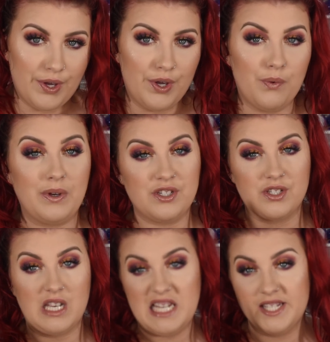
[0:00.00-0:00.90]
So we're
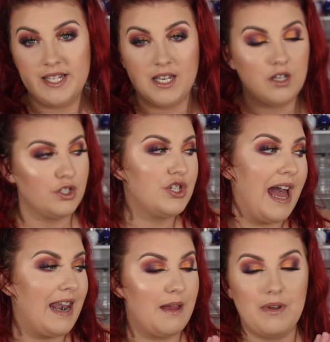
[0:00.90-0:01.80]
just gonna sit,
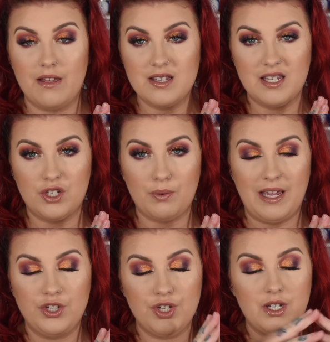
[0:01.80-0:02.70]
chat about the
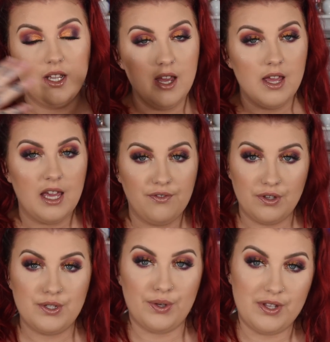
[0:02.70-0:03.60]
situation. If you
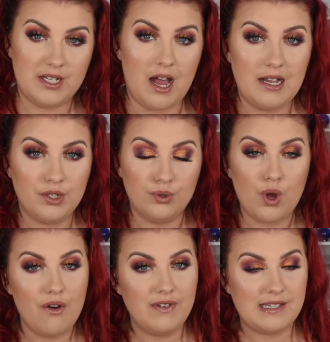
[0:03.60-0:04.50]
saw the
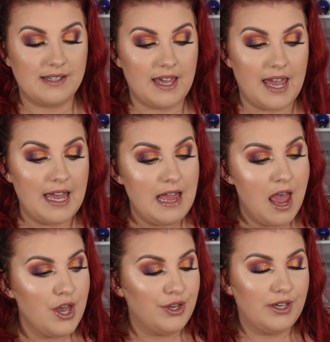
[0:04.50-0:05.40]
title, obviously
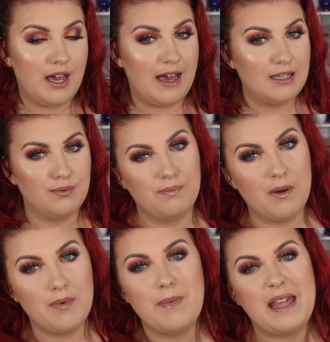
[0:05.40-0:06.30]
you guys would
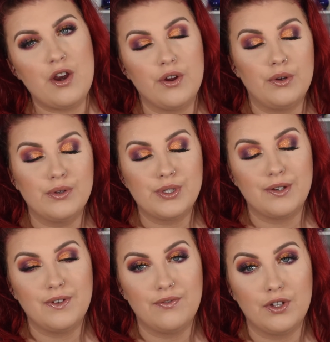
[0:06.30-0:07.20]
probably know, also
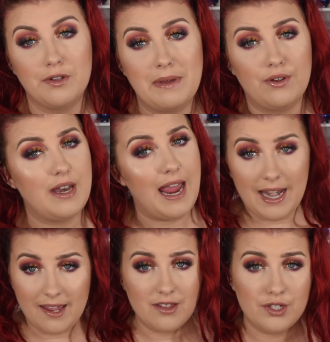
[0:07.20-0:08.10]
if you follow me on
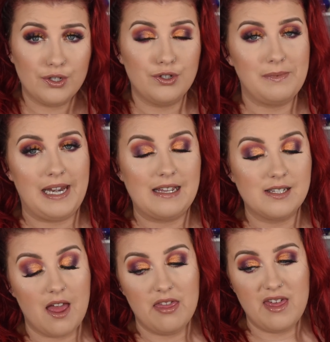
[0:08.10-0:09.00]
any other social medias,
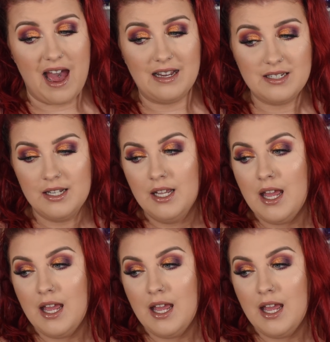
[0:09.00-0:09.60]
that